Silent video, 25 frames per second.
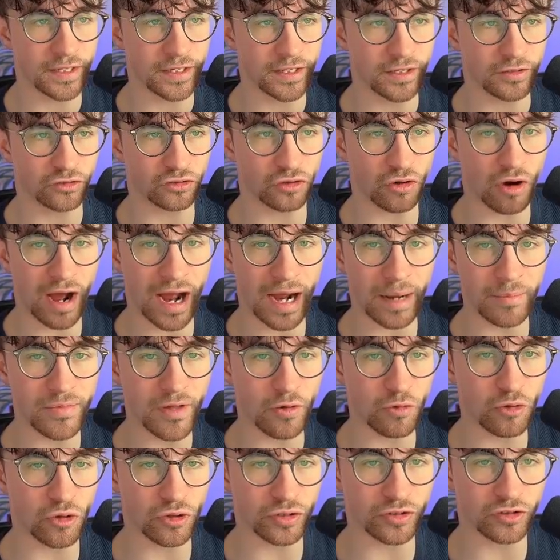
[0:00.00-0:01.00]
So I'm
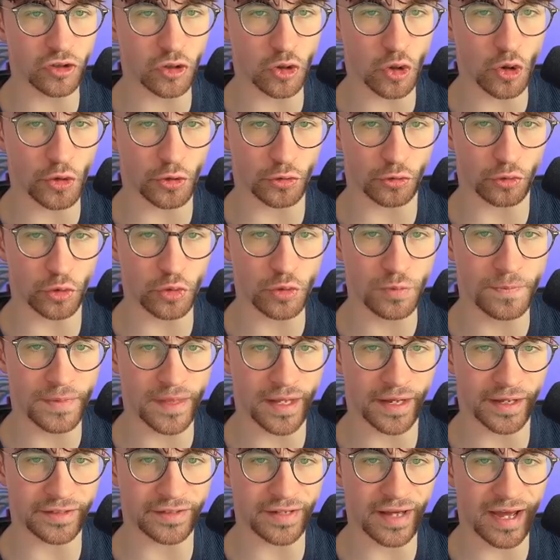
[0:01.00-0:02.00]
now going to go through
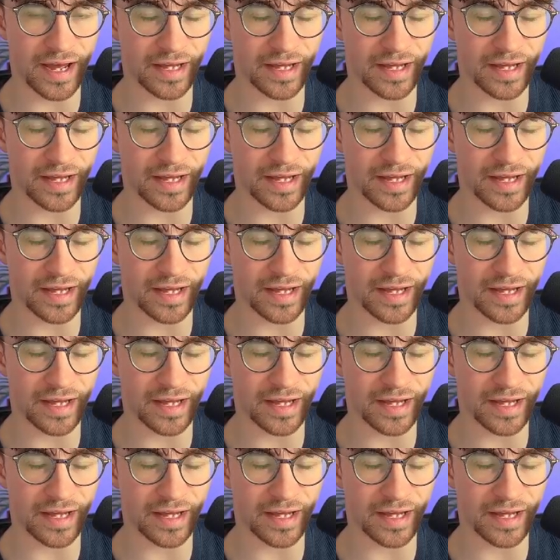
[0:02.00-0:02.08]
and